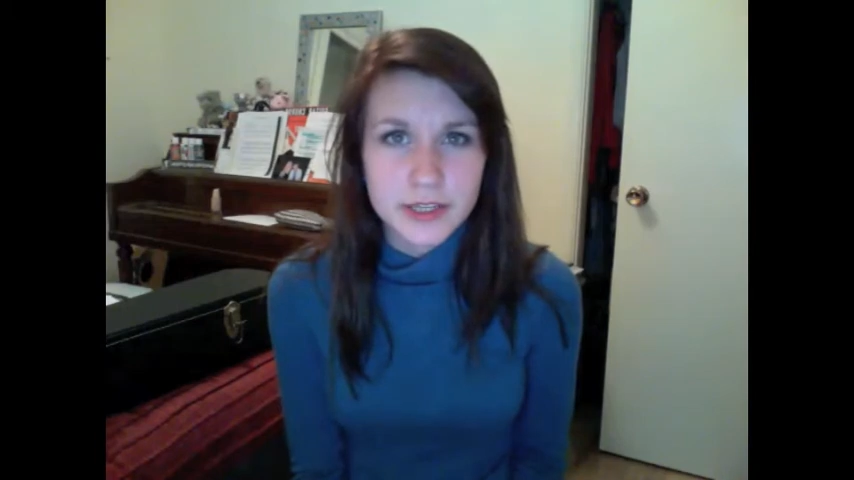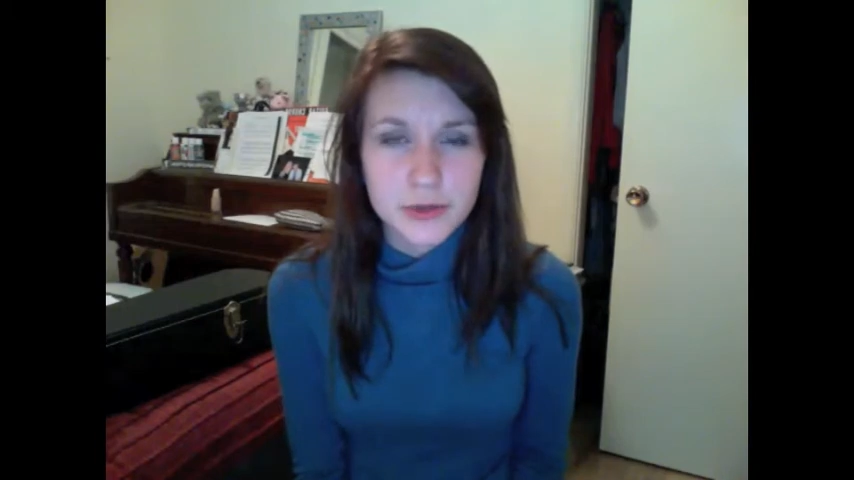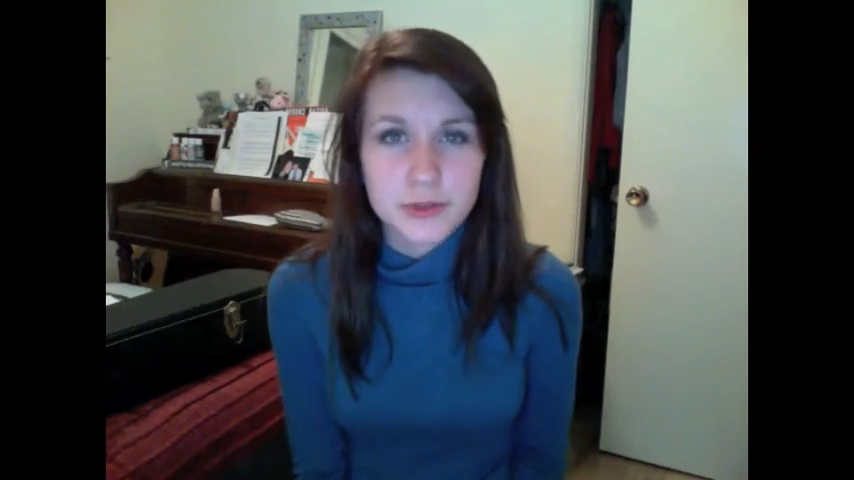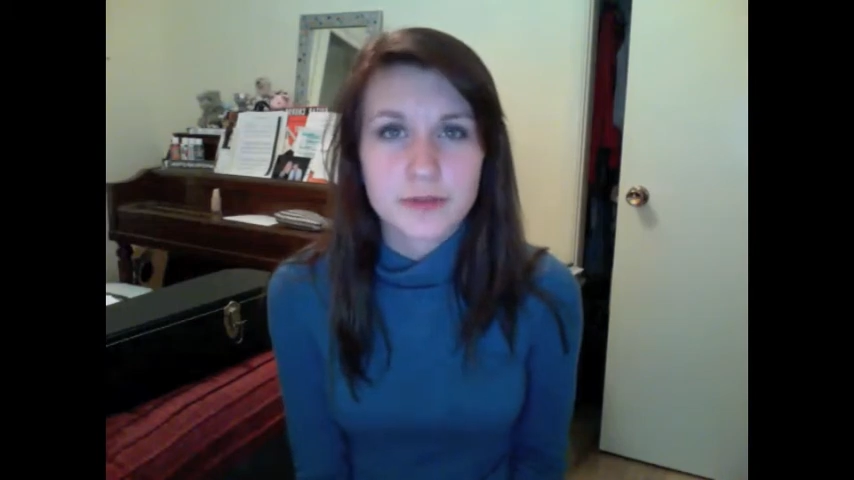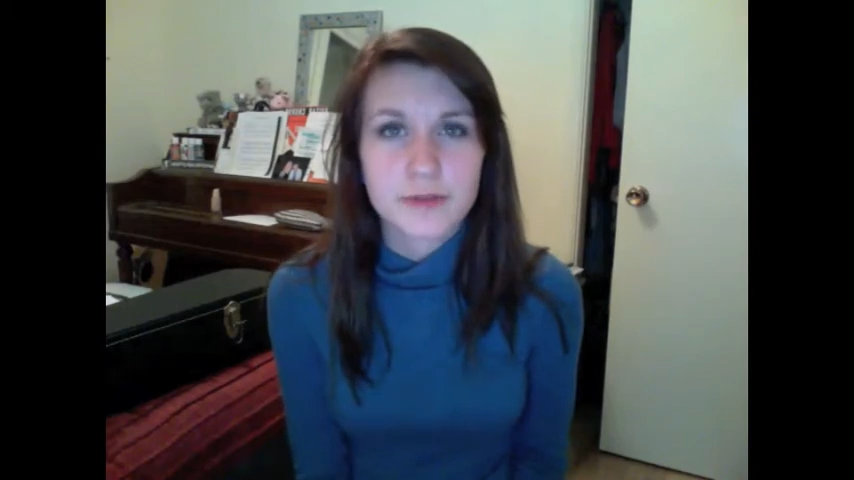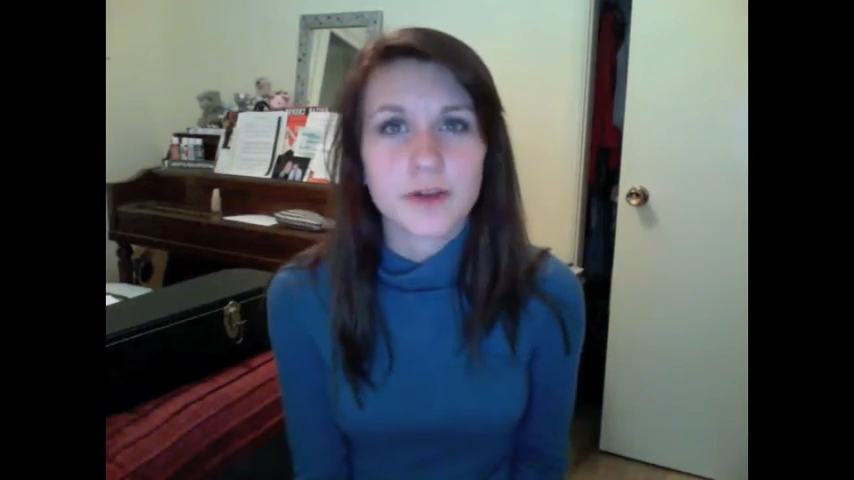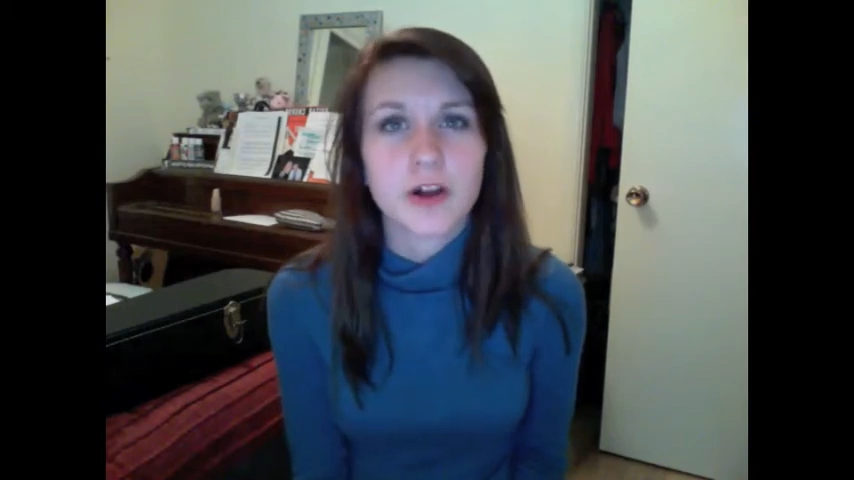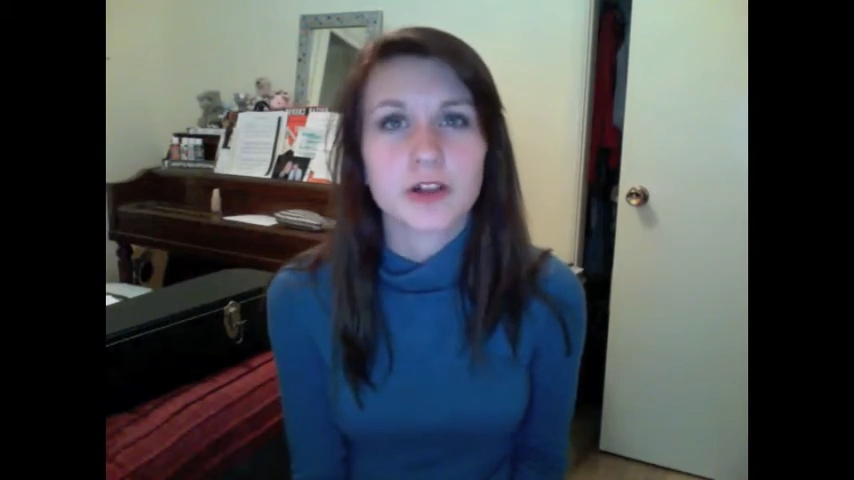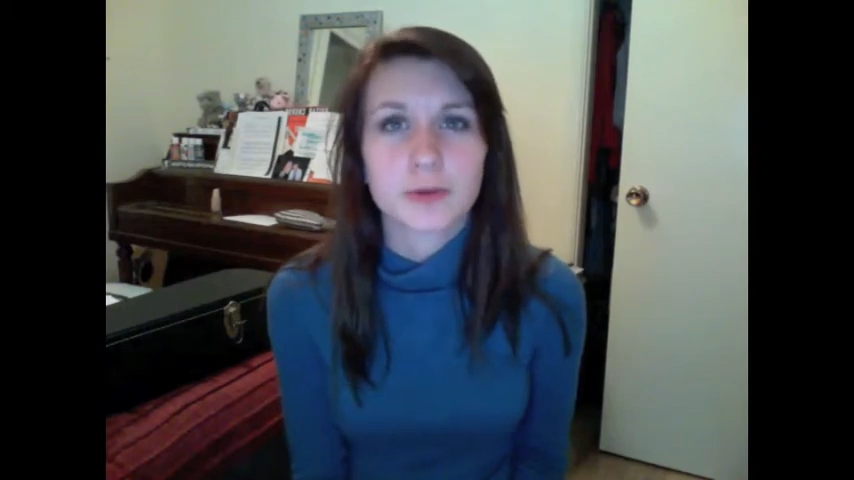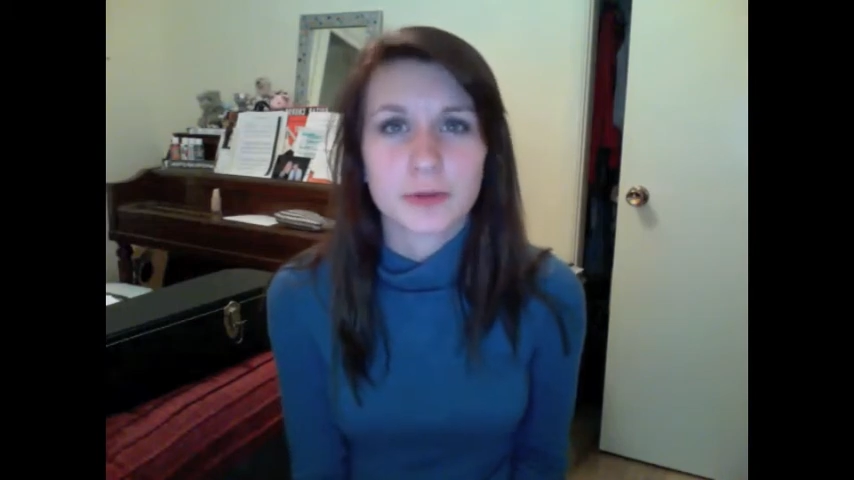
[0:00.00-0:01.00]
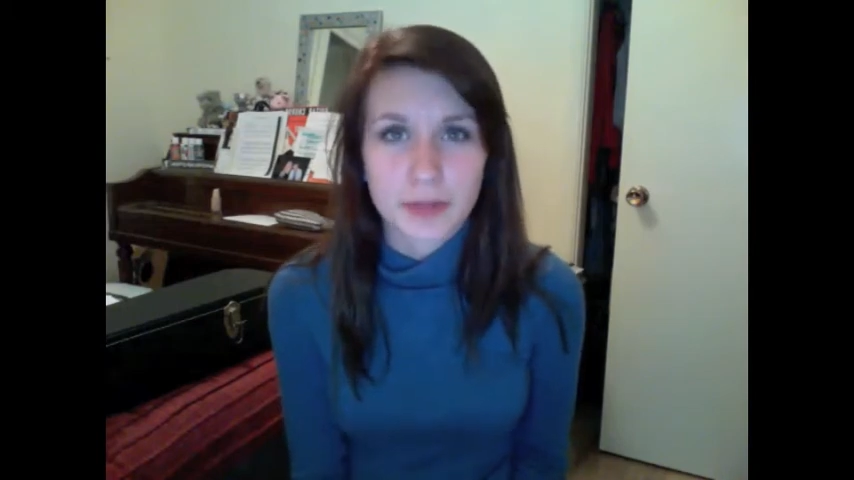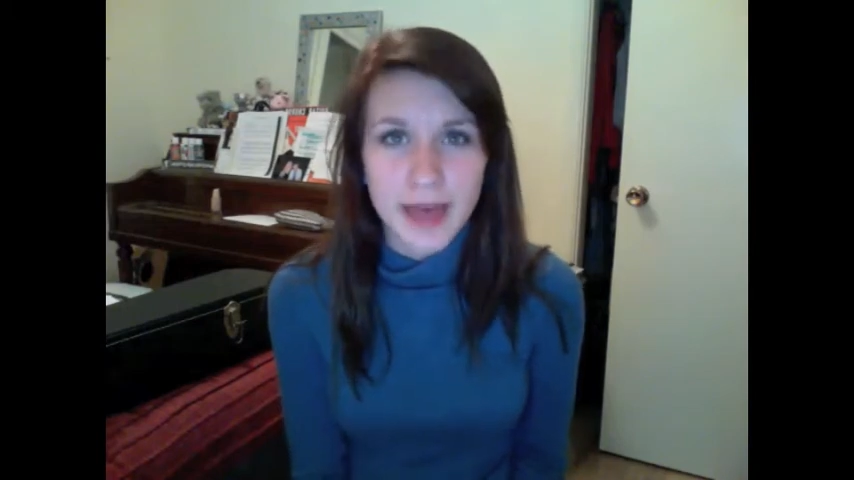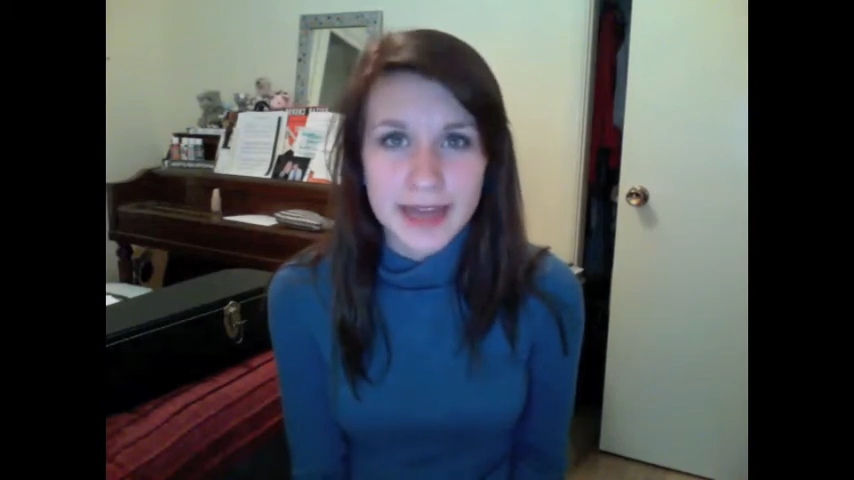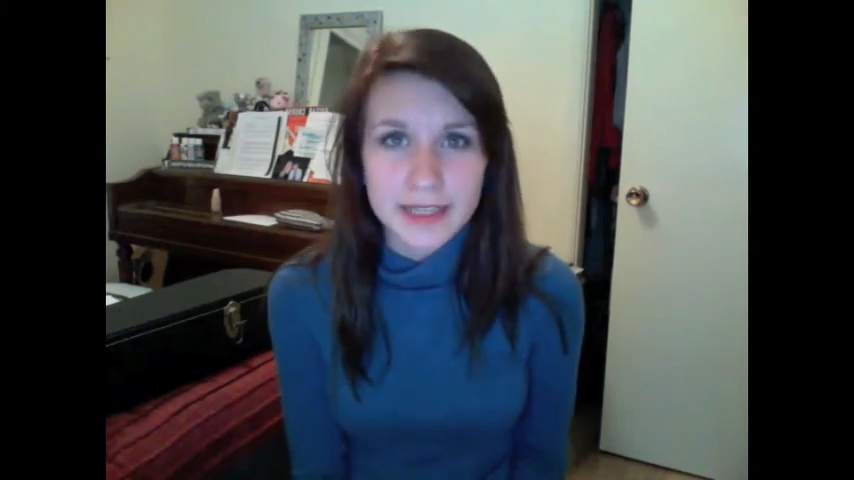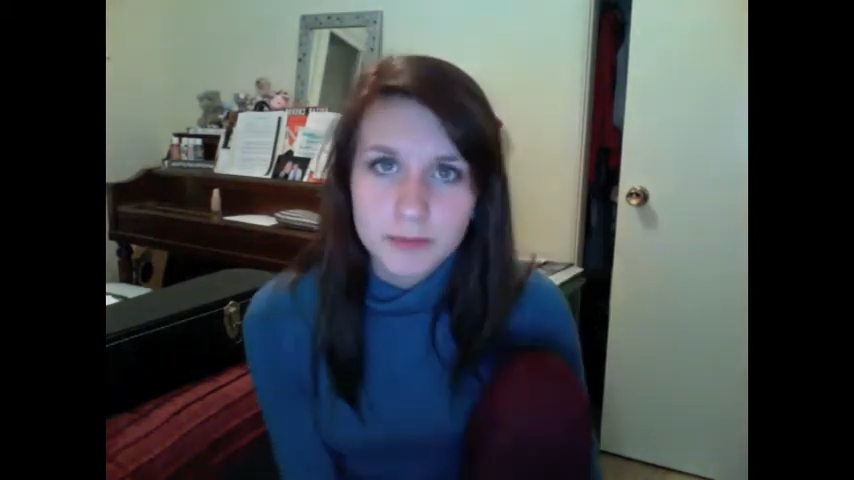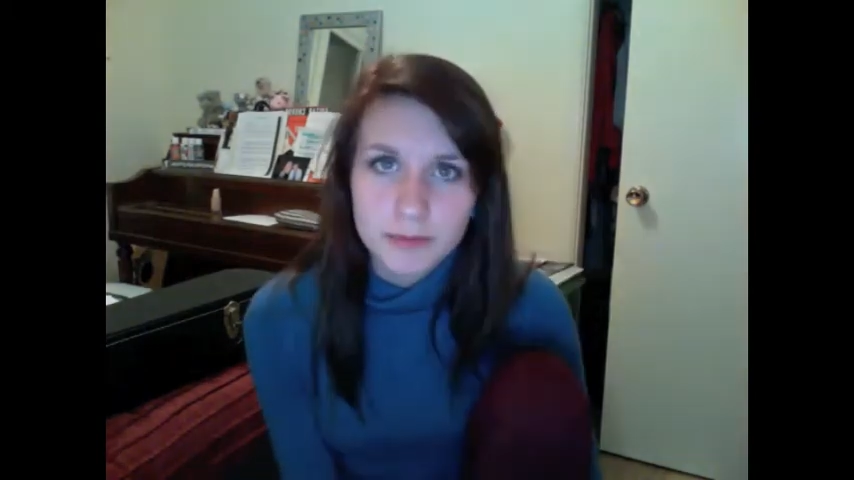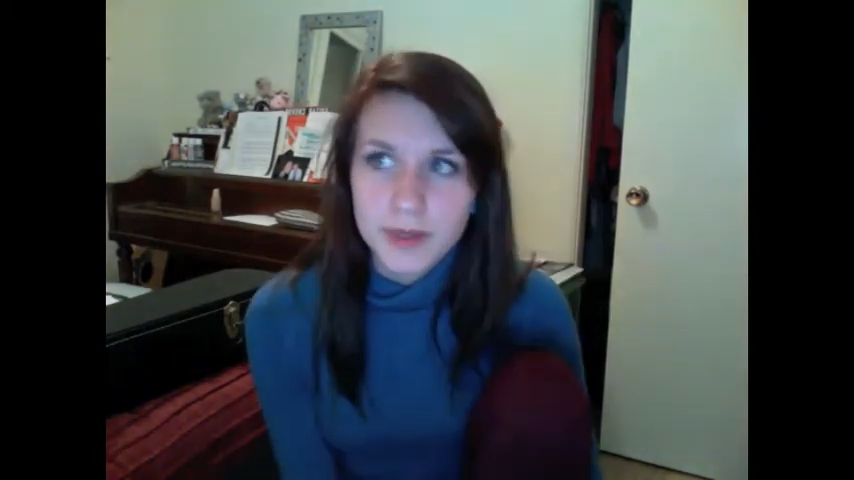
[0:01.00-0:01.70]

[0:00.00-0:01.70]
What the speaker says: you should follow that.